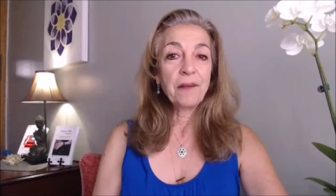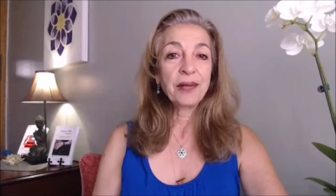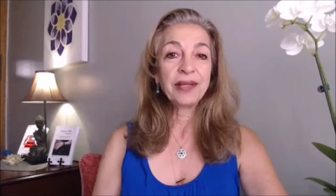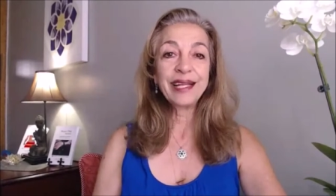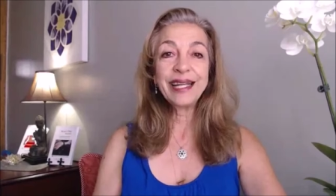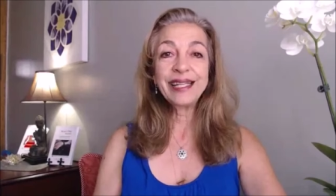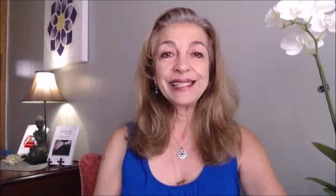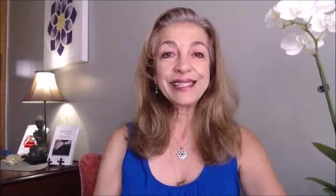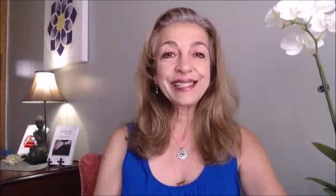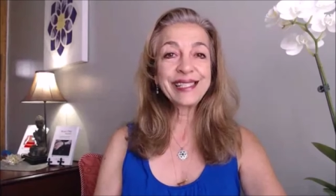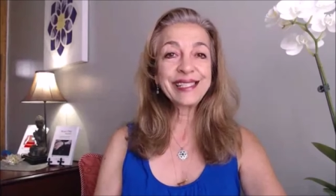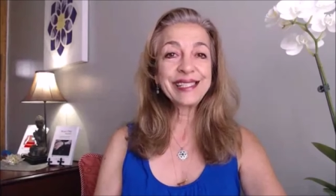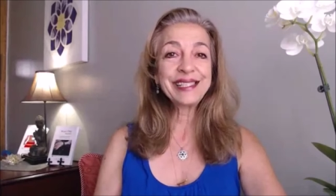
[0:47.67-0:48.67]

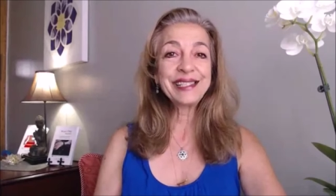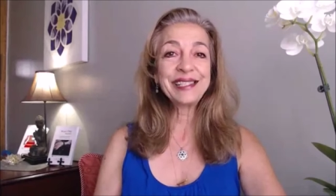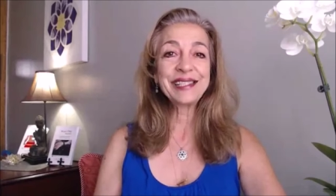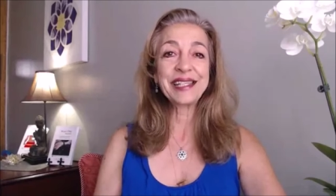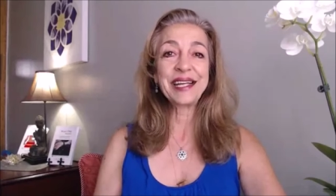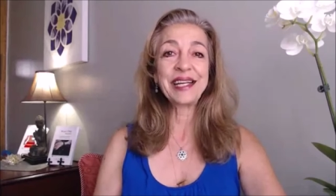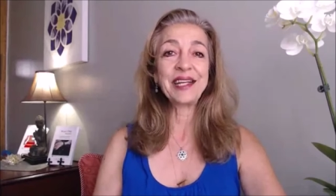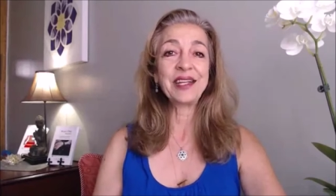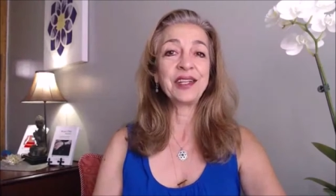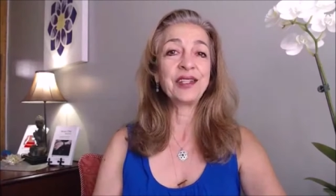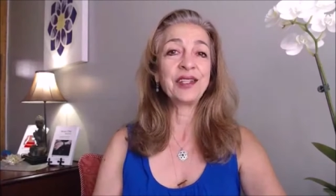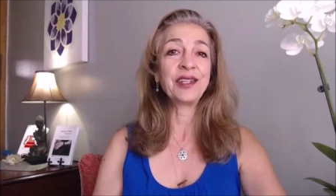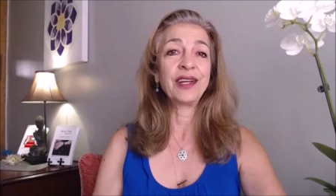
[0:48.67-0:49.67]
places
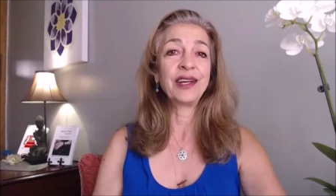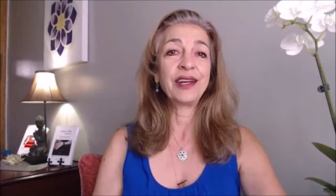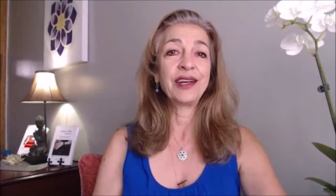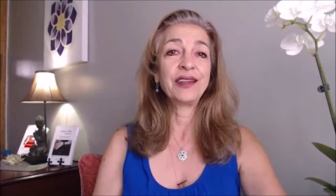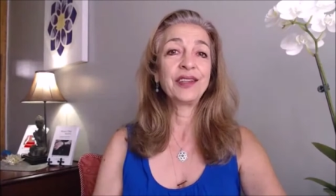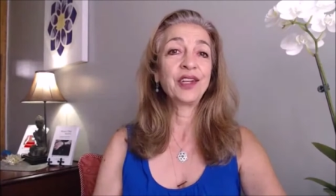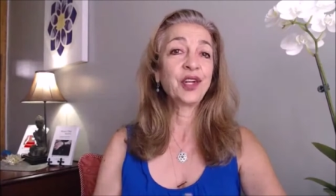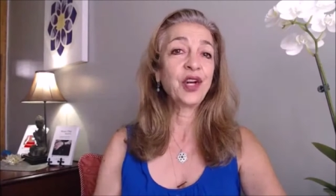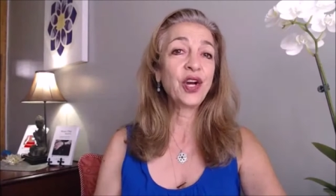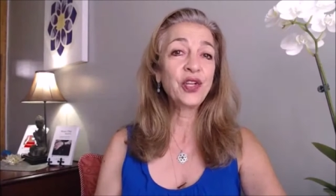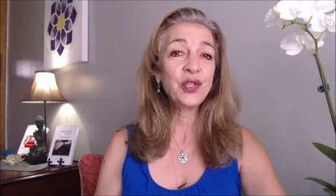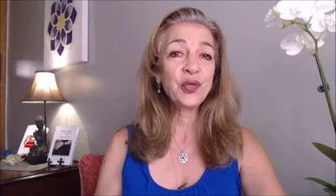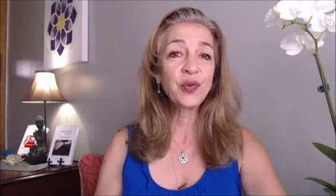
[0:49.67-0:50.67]
in the
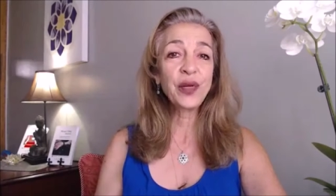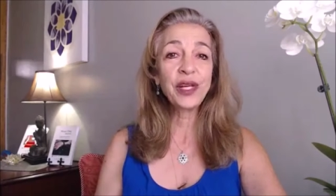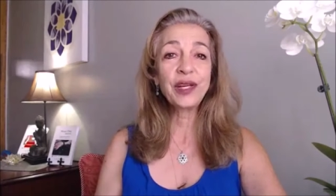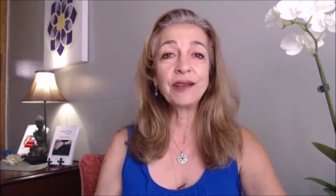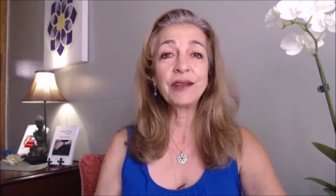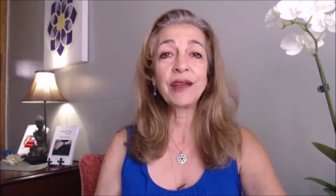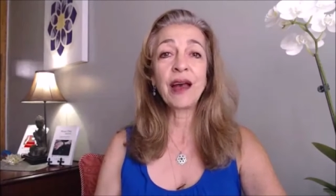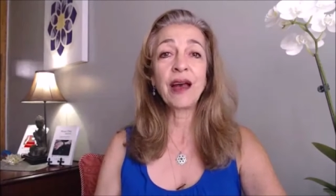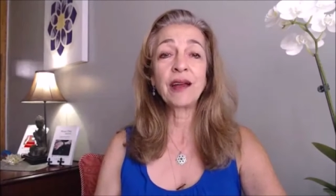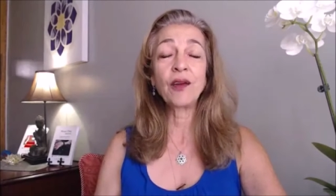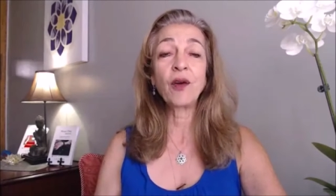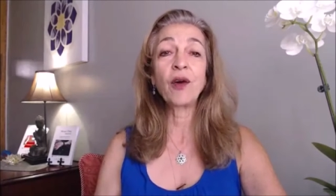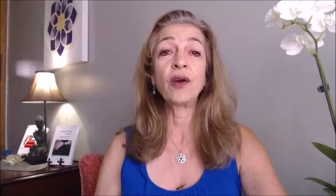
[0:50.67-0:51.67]
country that
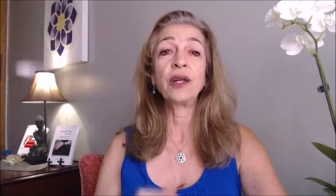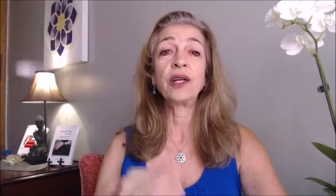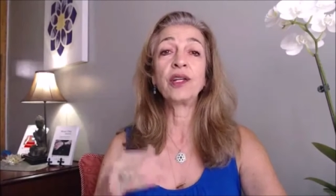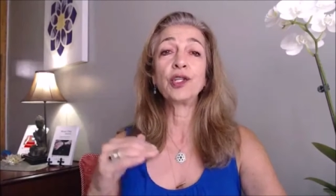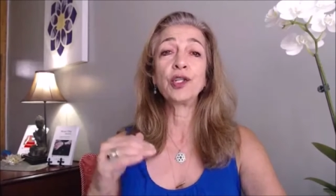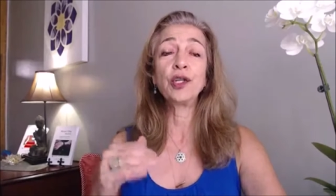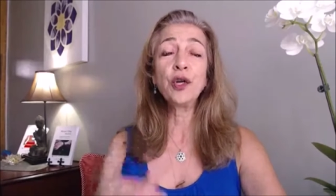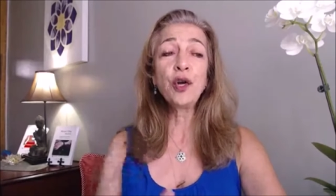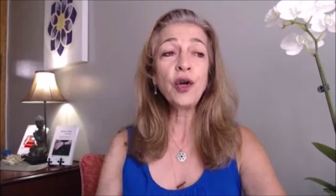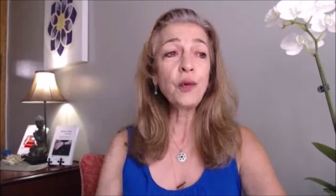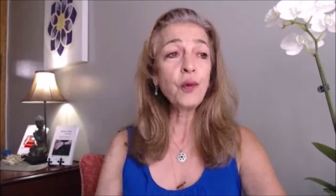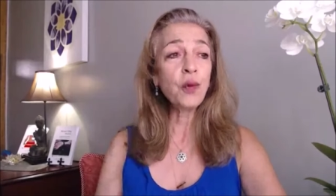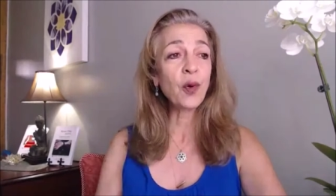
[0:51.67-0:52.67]
are in
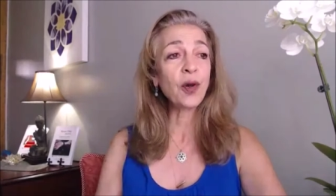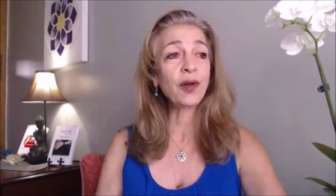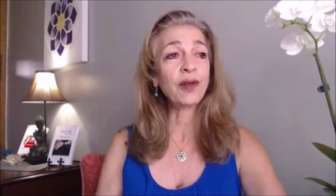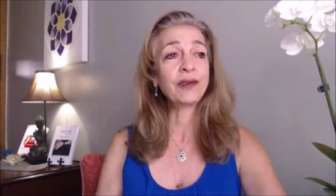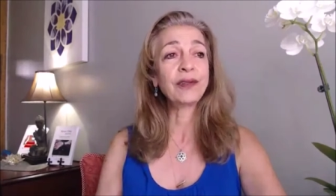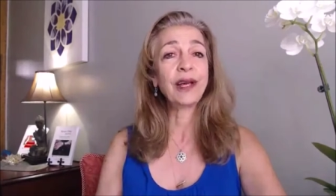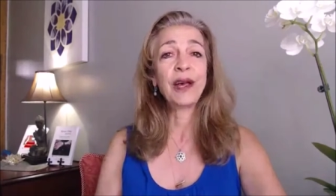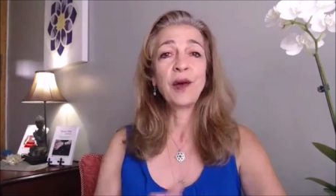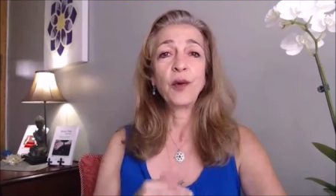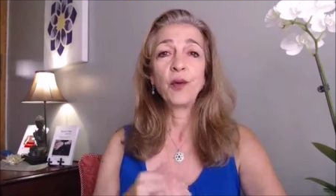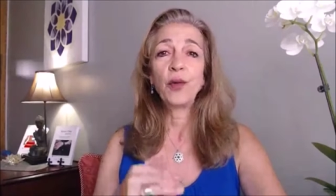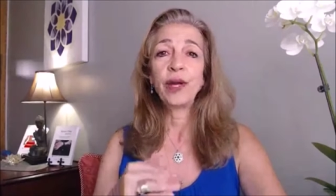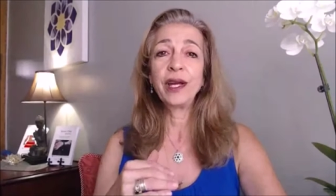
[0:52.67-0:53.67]
turmoil
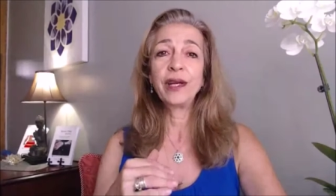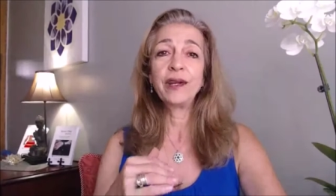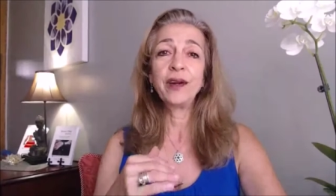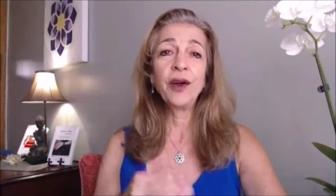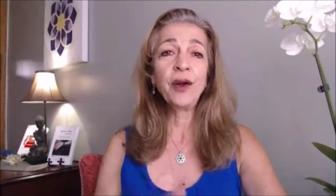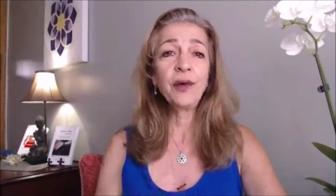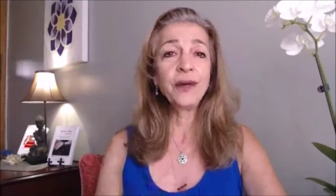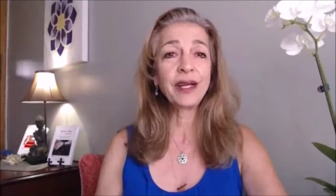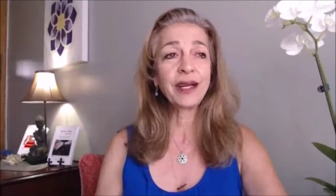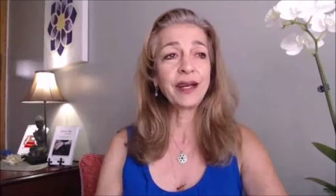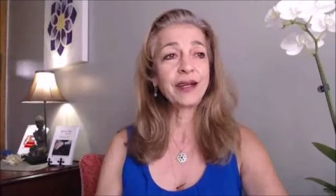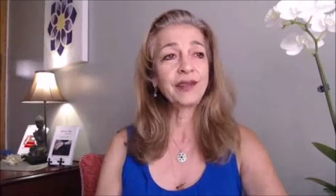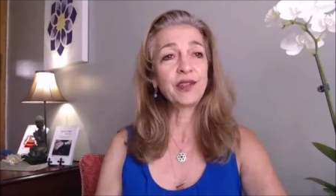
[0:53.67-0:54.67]
with
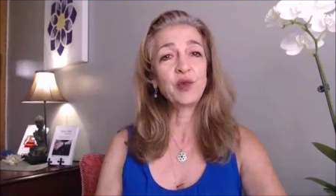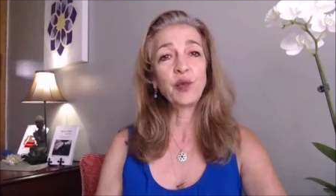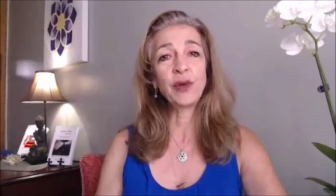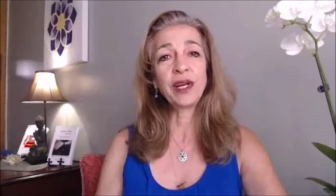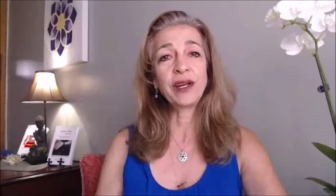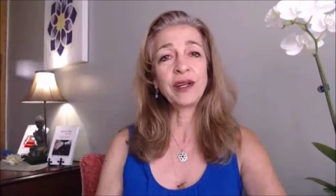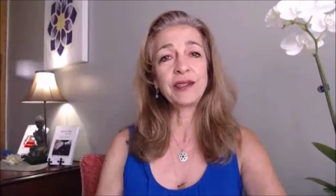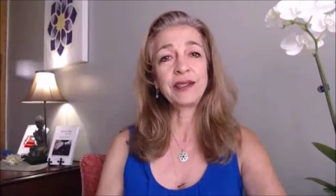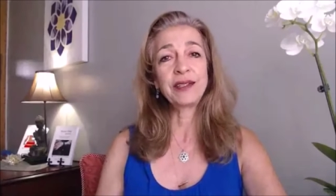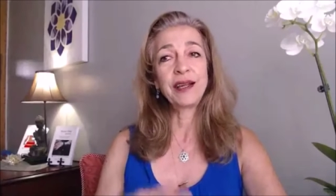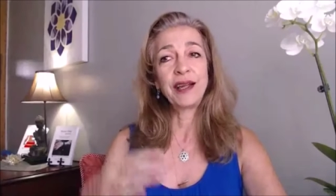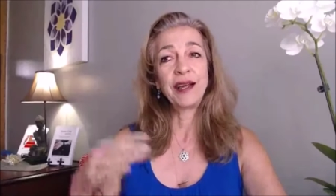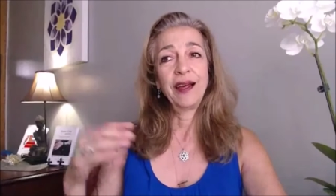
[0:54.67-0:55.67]
hurricanes, with
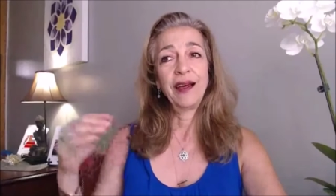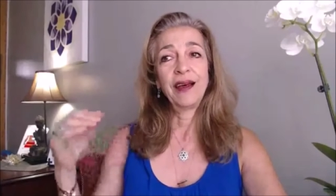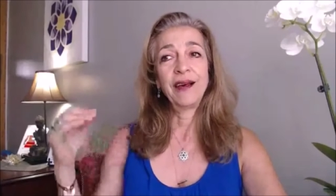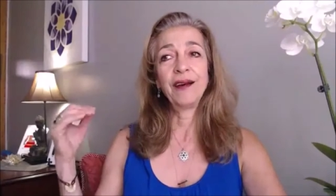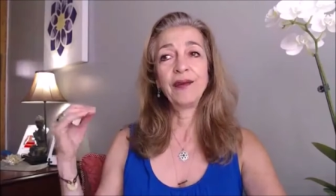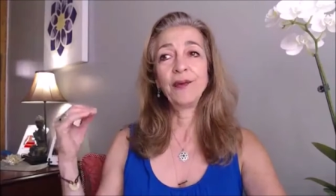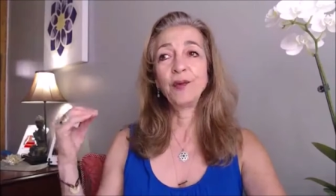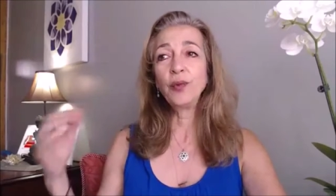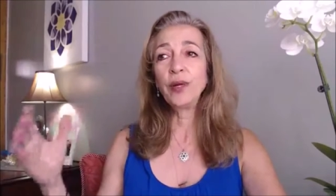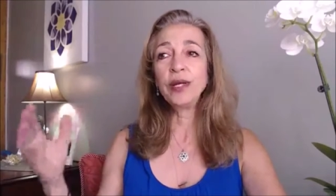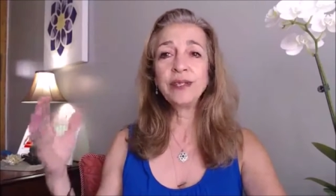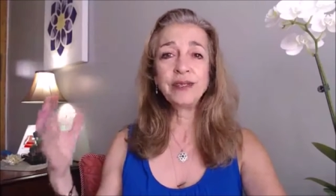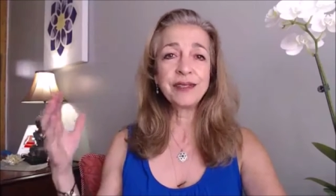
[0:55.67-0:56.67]
uh,
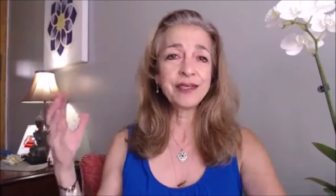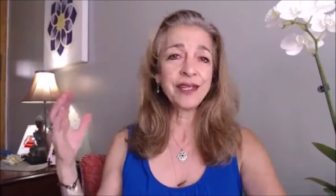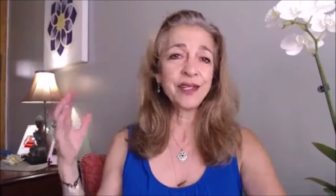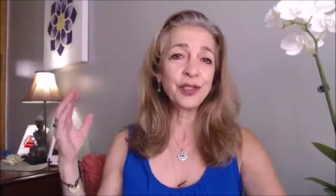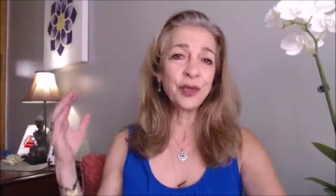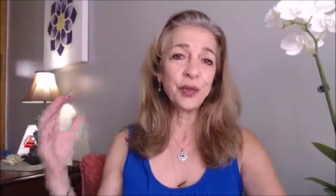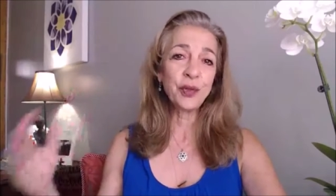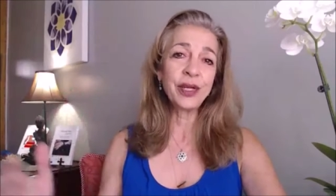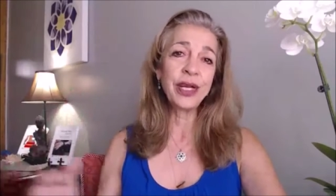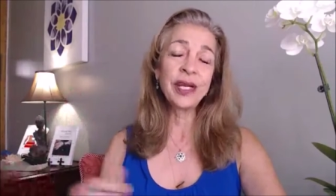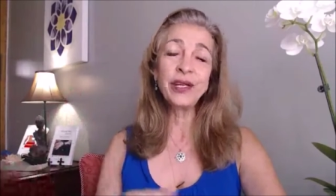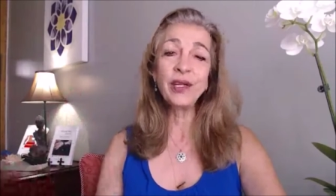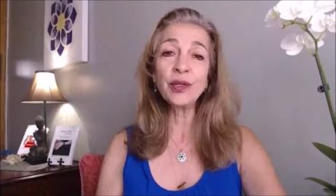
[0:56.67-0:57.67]
winds and
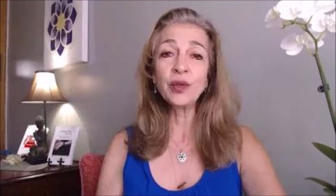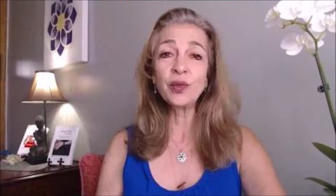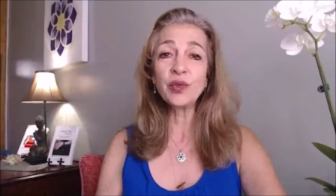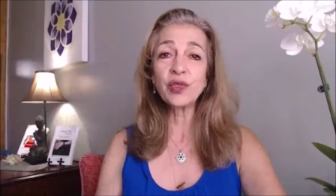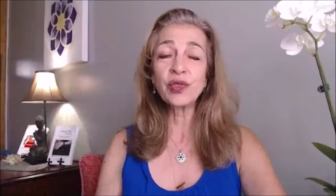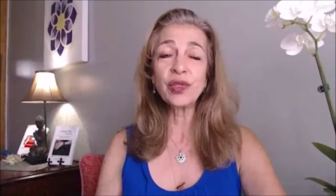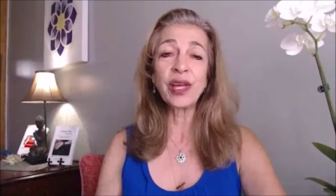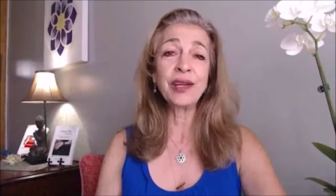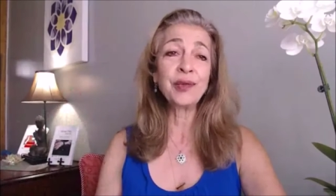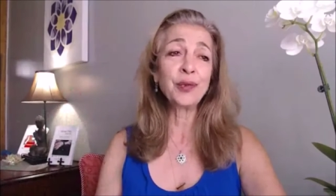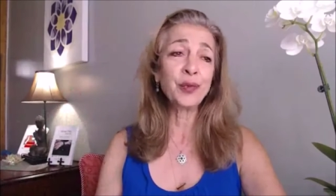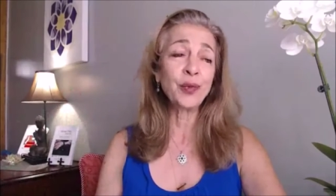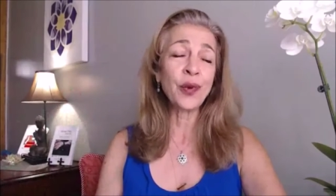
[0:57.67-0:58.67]
tornadoes
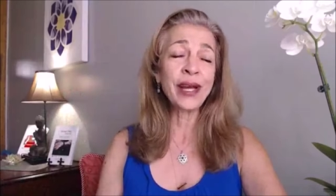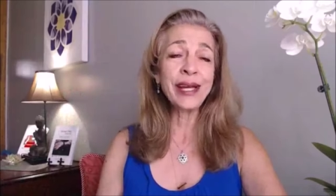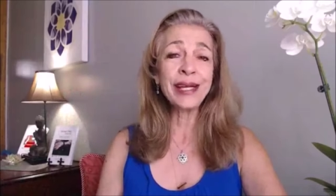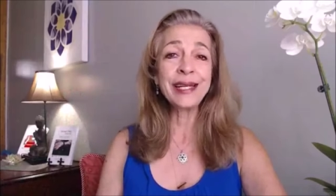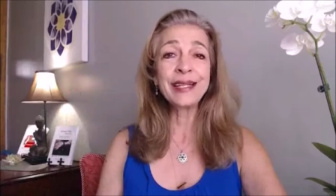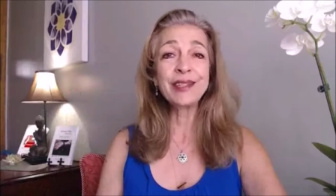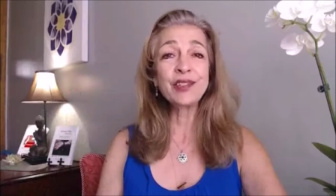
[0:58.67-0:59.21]
and rain.